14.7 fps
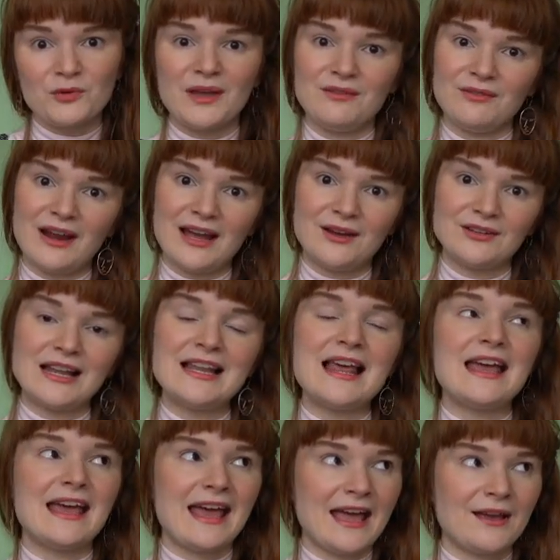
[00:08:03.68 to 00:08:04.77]
way around. I
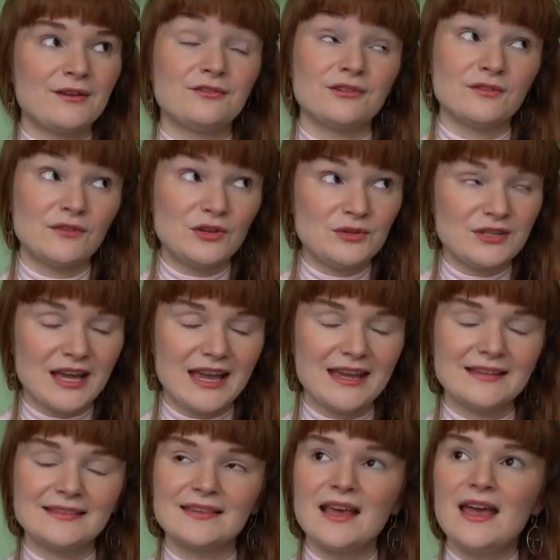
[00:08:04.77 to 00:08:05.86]
let it hang for a few
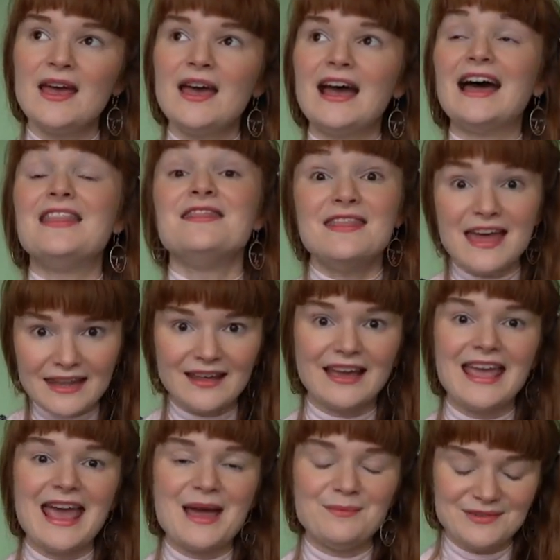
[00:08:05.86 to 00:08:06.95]
days, and then I
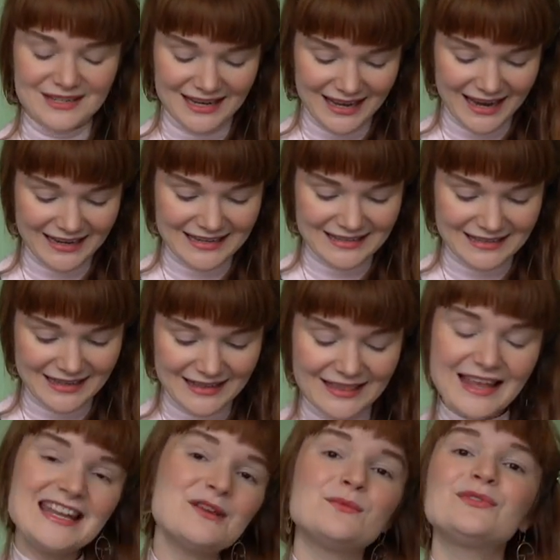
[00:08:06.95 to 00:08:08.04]
hemmed it, and
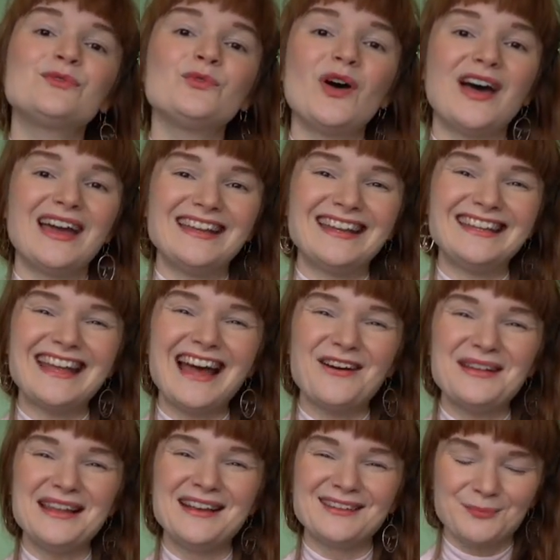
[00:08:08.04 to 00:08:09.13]
then it was fine, and now
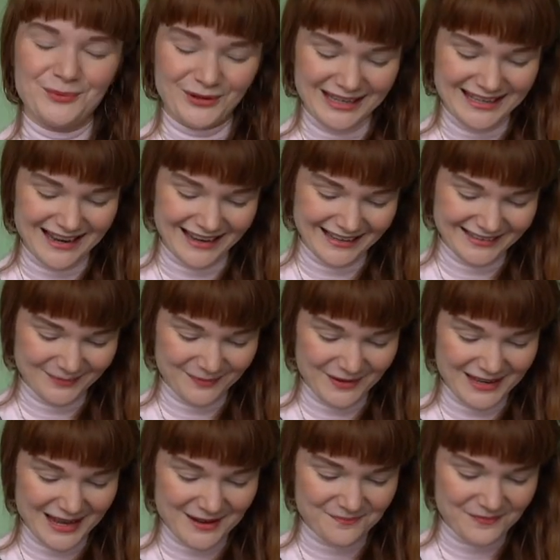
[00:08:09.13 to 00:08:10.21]
it looks pretty nice.
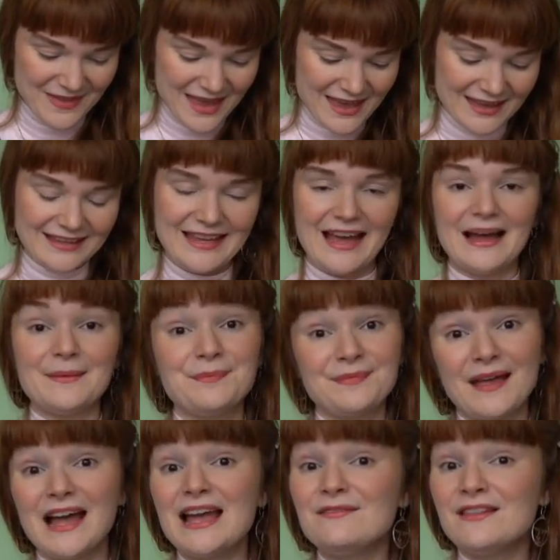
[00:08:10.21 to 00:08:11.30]
But yeah,
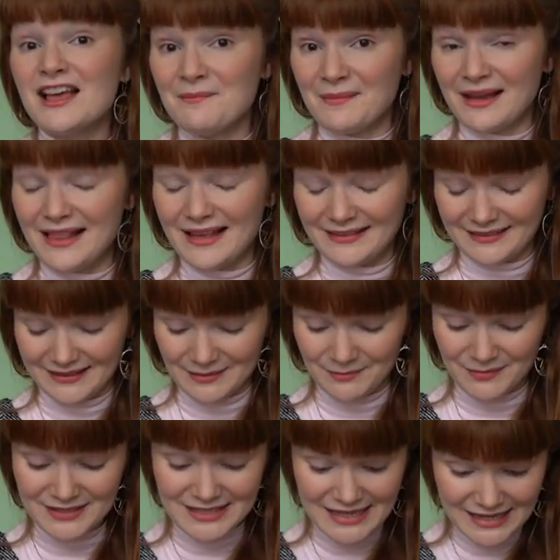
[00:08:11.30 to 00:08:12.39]
I've learnt my lesson,
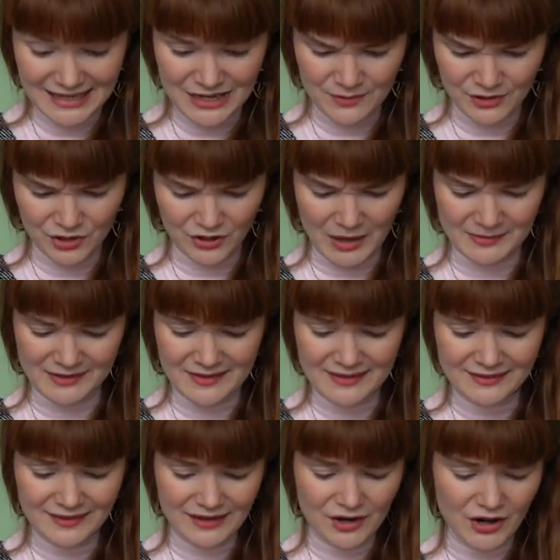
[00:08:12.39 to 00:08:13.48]
particularly with crepes. Like,
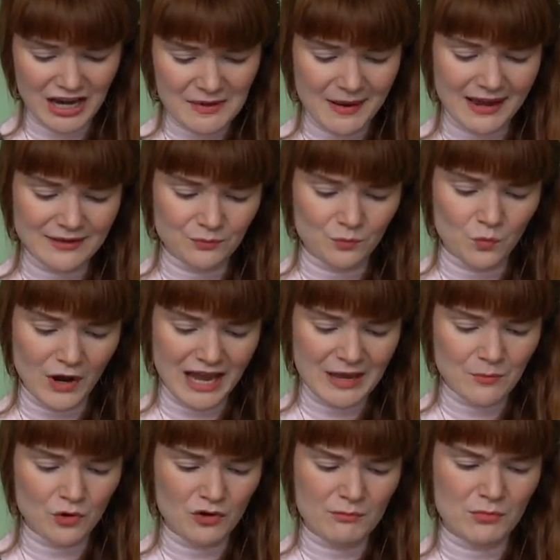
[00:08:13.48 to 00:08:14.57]
this crepe had way
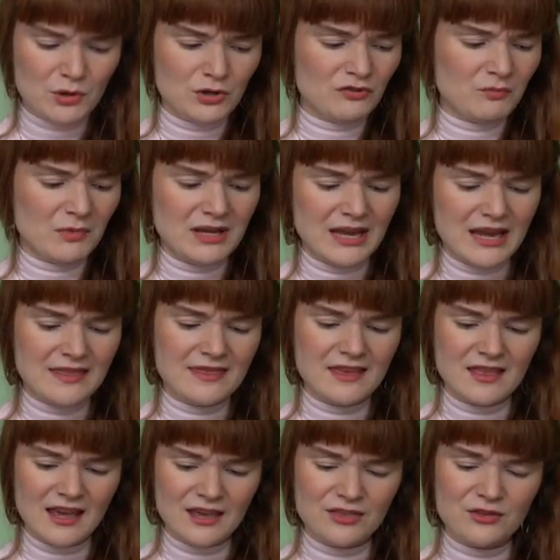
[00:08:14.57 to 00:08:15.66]
more movement in than
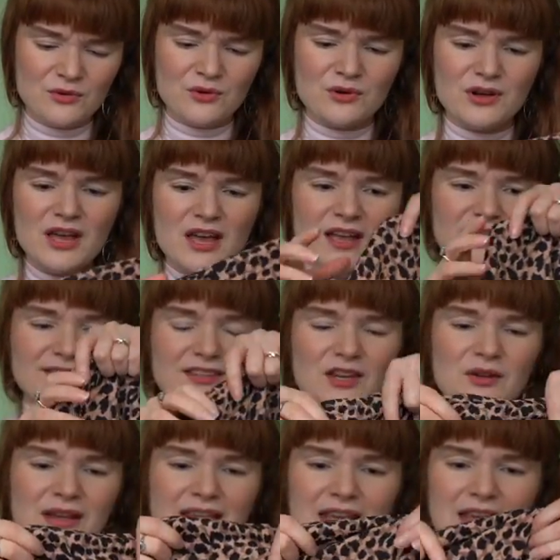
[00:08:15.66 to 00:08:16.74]
I thought, so
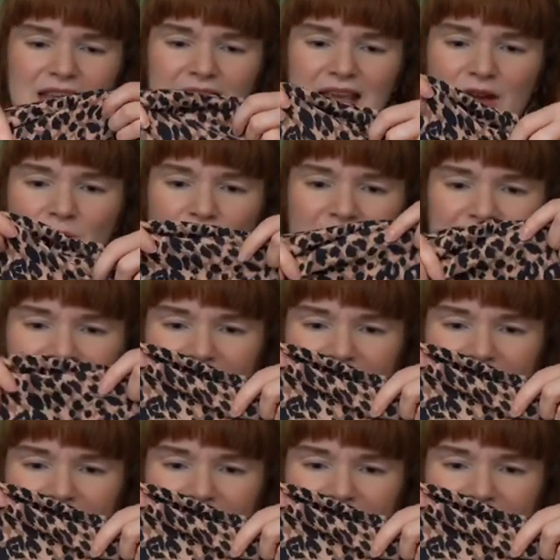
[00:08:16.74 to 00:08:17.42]
like it quite